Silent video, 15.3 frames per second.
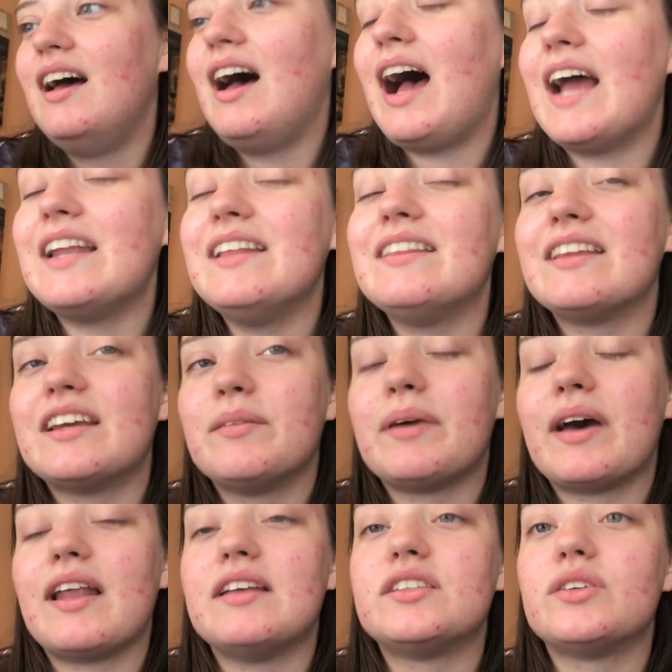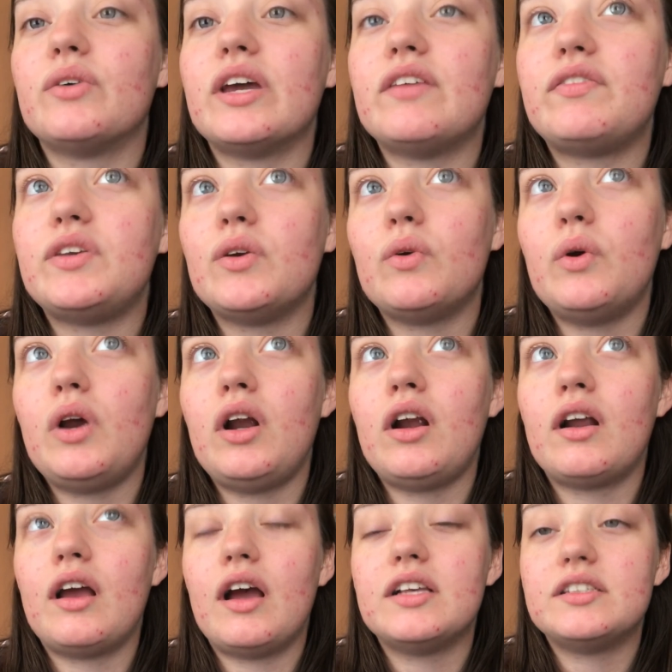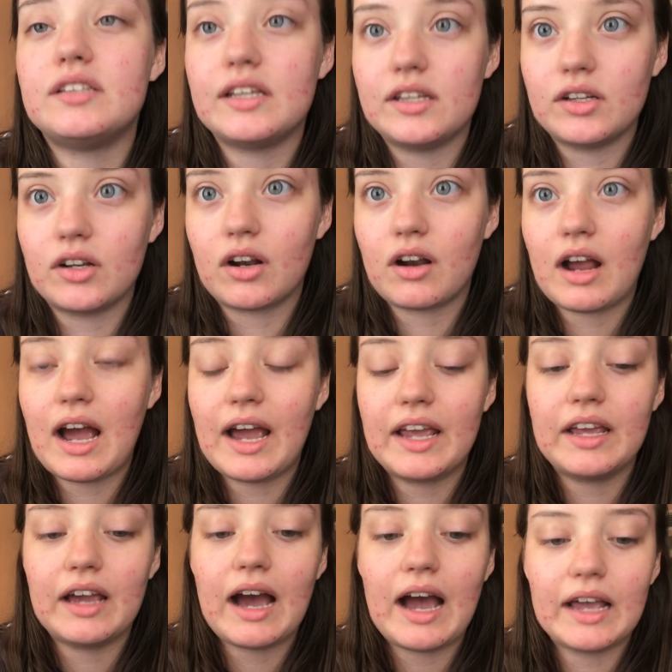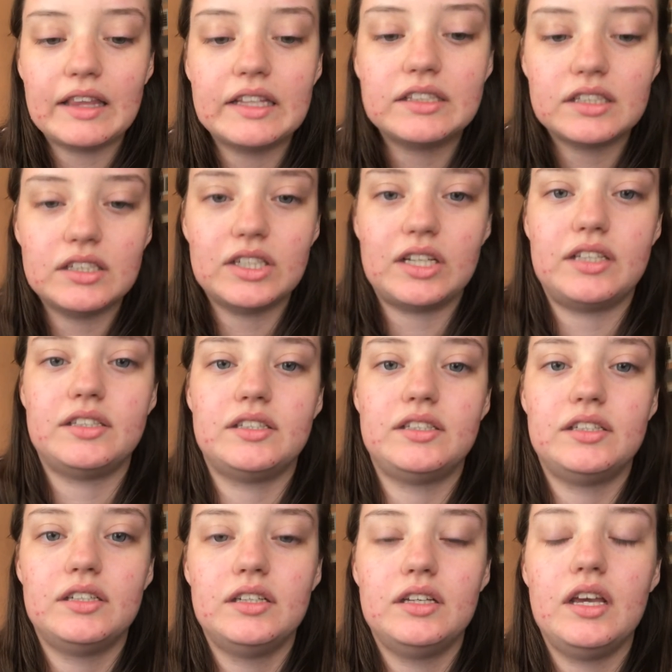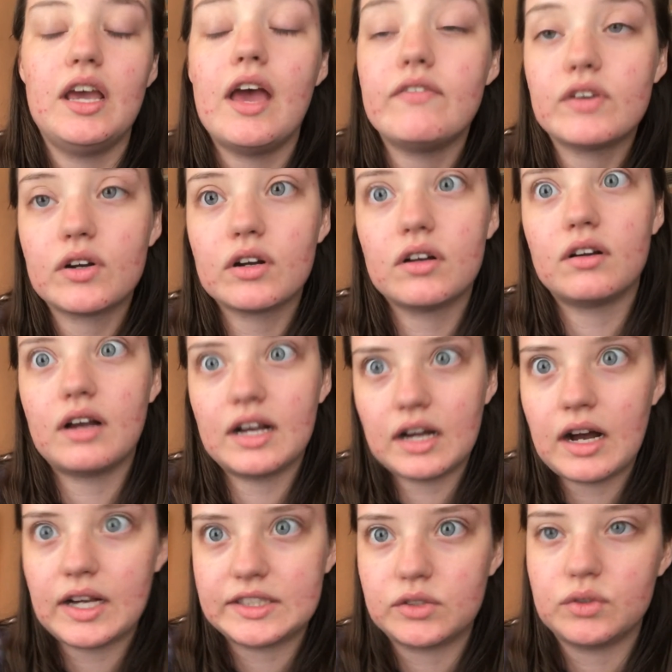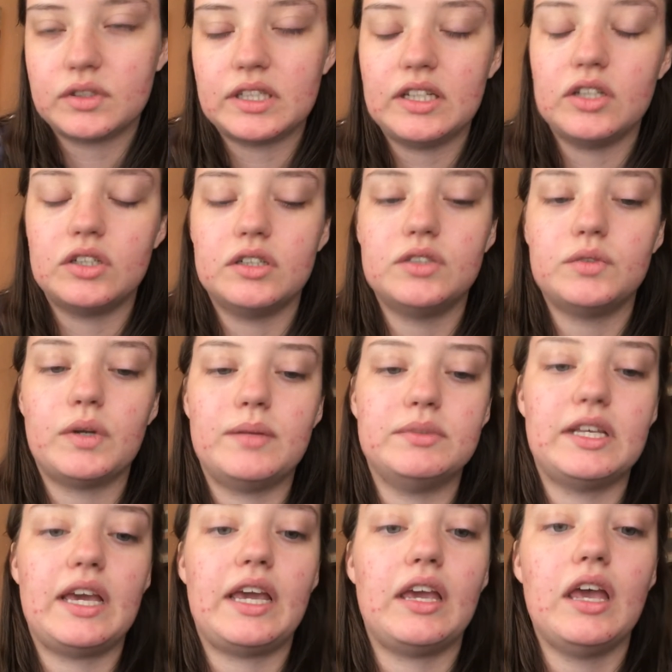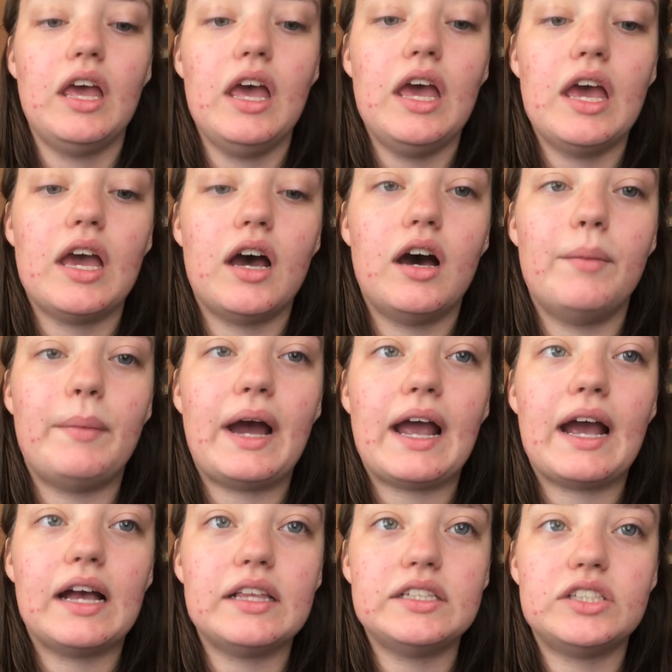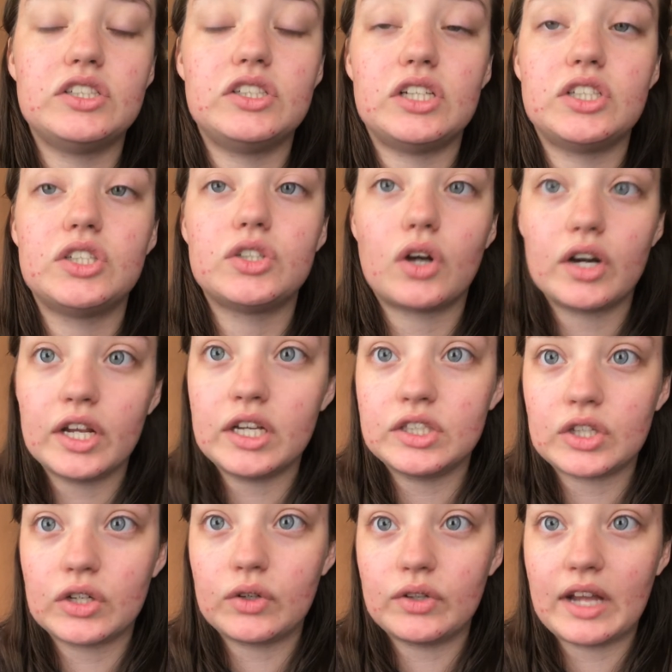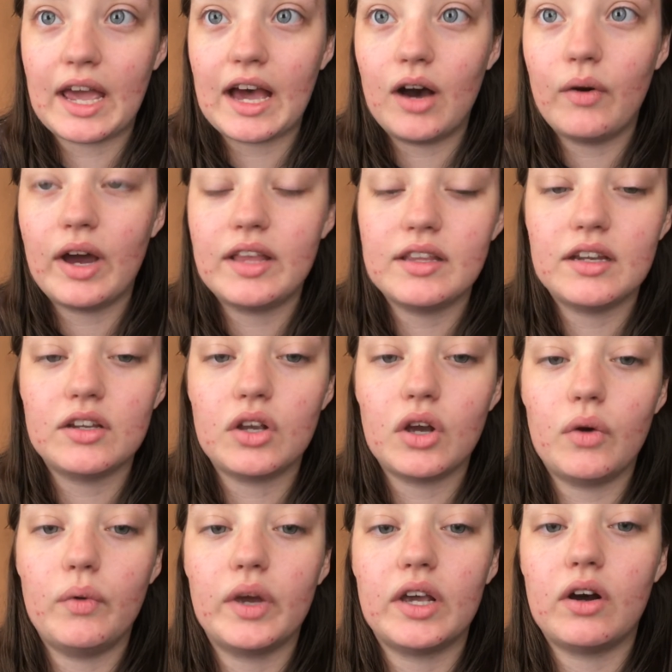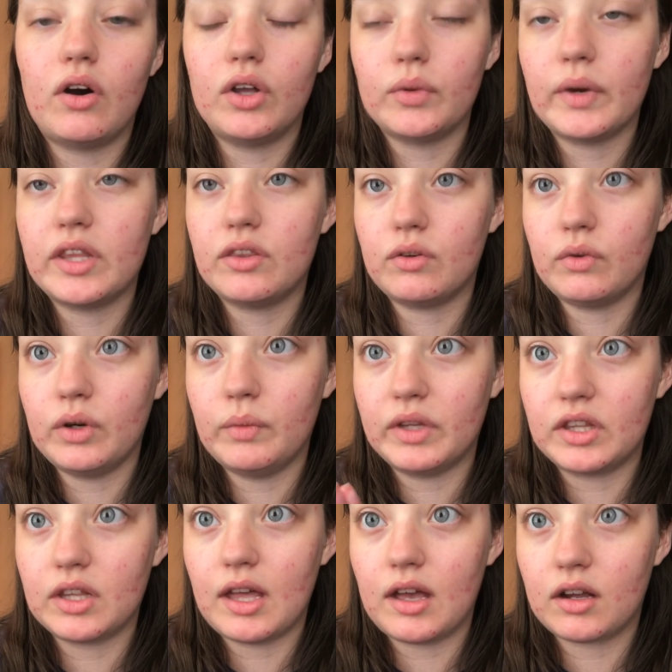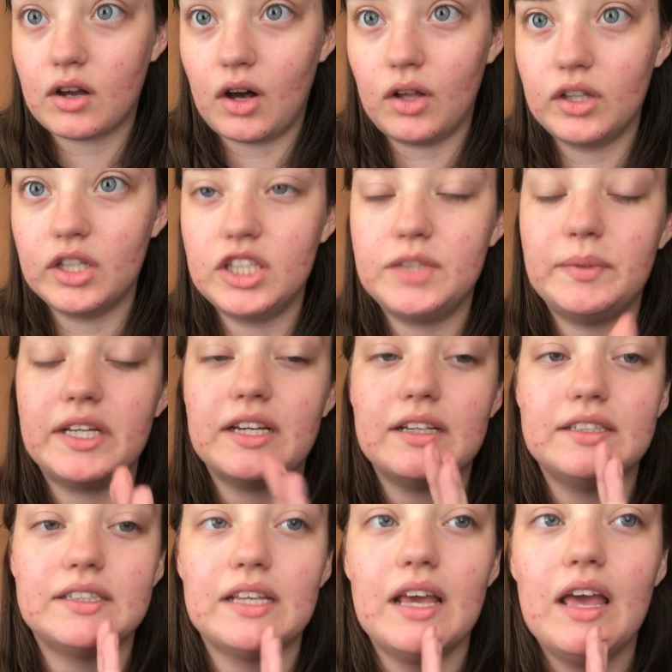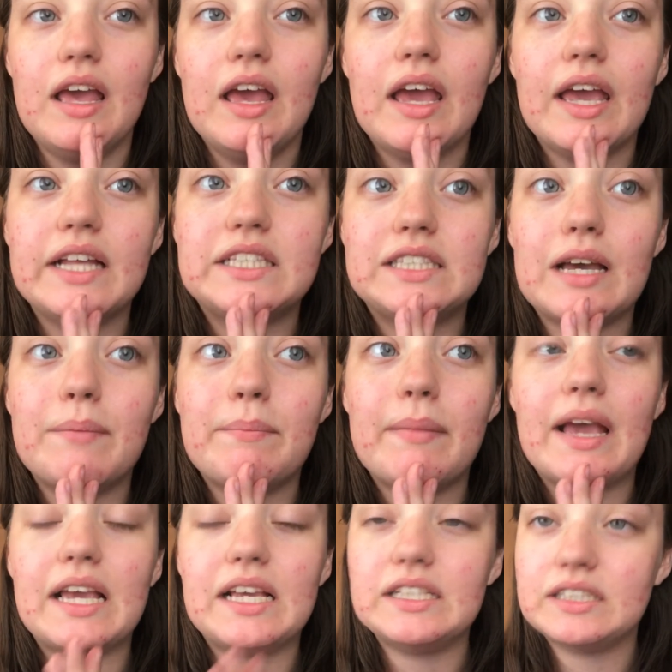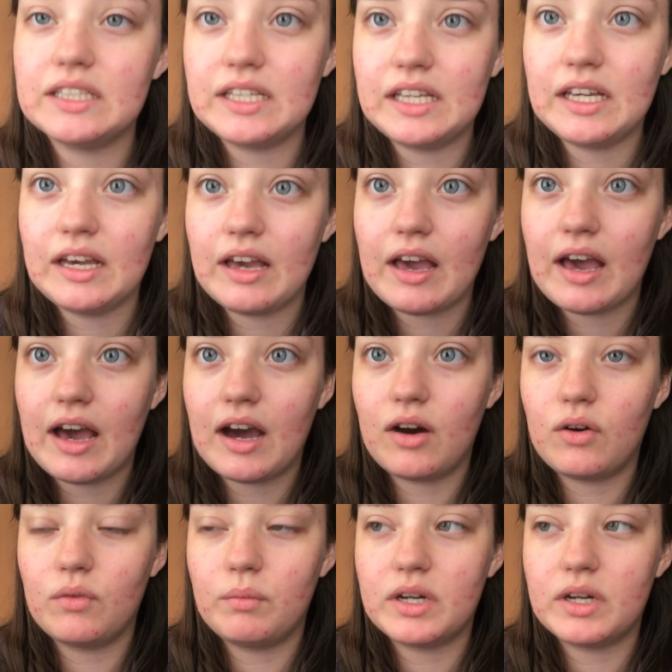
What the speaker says: didn't think about it. So if you're a senior, I highly suggest, if you're a high school senior is what I'm saying, I highly suggest starting a journal now and then going all the way through it with college, because it's amazing how